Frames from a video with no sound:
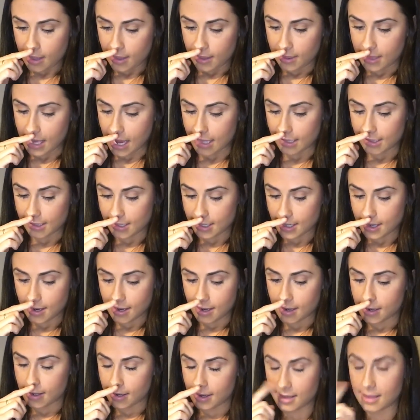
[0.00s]
that's
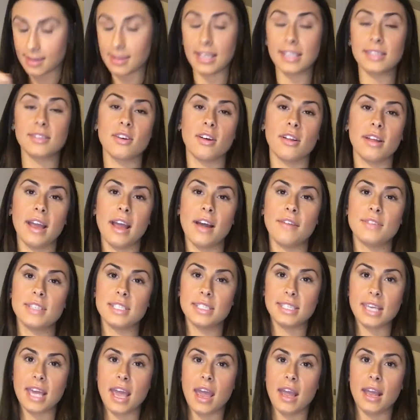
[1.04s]
all I have to
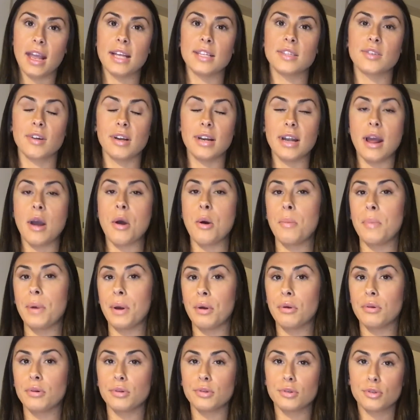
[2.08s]
say, I guess, right now
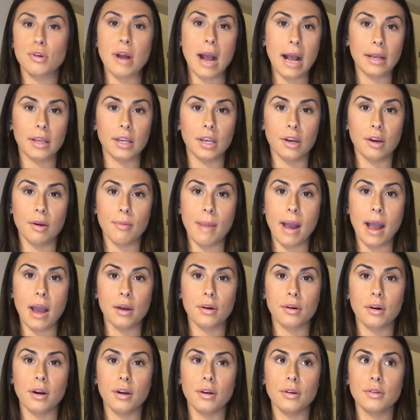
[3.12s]
about tracking your
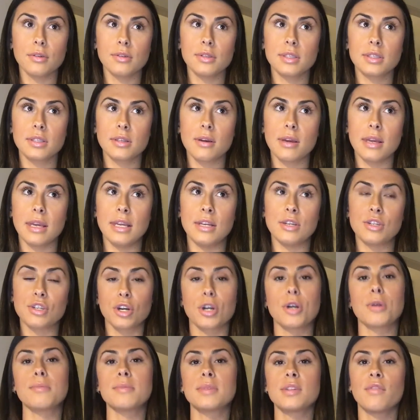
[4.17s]
macros in
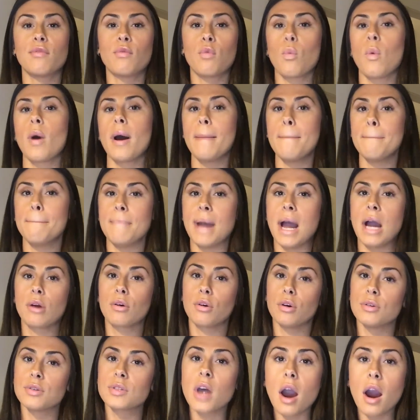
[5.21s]
terms of what
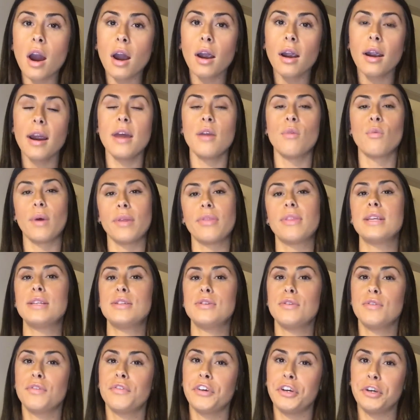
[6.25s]
macros are and what they
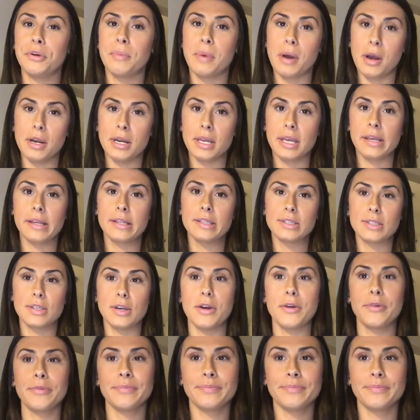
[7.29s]
do for your body. So,